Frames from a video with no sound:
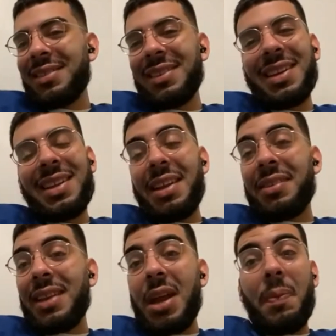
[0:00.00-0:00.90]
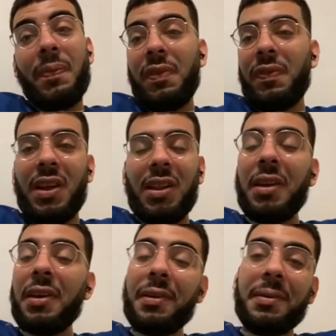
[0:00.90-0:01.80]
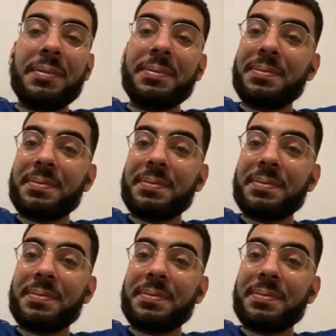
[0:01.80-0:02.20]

man. They're set up for failure.